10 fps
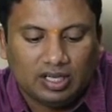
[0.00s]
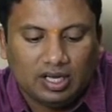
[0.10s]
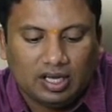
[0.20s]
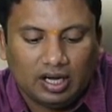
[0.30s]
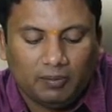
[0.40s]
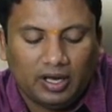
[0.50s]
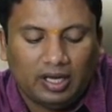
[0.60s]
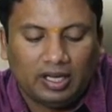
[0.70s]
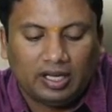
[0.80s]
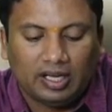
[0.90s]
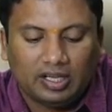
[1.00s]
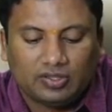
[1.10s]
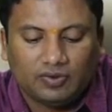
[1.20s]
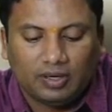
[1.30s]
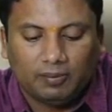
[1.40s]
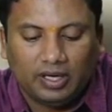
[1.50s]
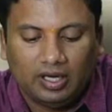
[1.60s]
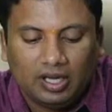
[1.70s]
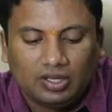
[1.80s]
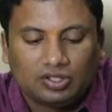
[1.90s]
Remaining it will be
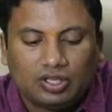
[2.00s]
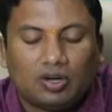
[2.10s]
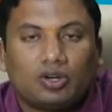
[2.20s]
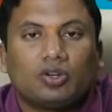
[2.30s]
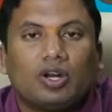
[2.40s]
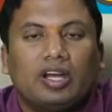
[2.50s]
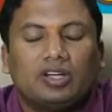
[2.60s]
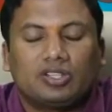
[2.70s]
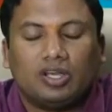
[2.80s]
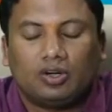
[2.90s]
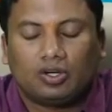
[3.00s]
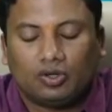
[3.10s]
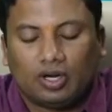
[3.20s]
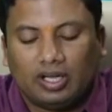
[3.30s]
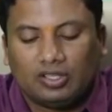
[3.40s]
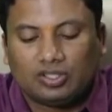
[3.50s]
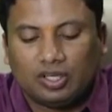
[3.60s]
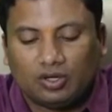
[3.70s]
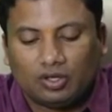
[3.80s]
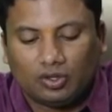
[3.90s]
0 to 9, 0 to 9,
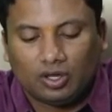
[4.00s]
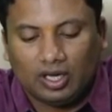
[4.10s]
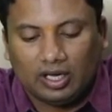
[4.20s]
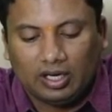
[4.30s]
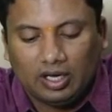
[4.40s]
0 to 9.